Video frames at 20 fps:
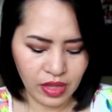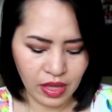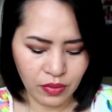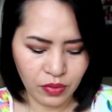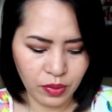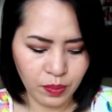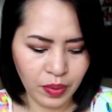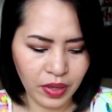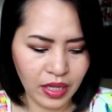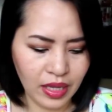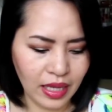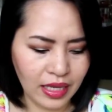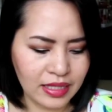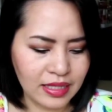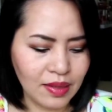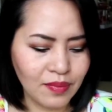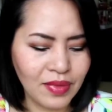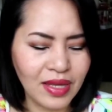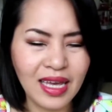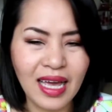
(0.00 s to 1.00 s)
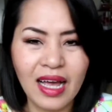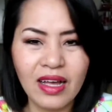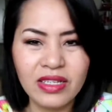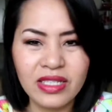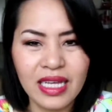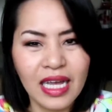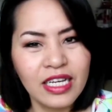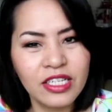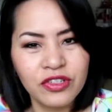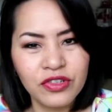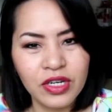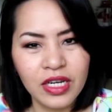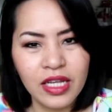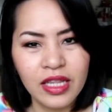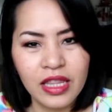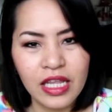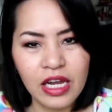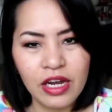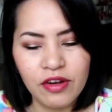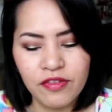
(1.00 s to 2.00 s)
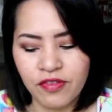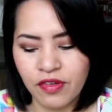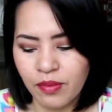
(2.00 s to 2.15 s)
they would put like something else extra in there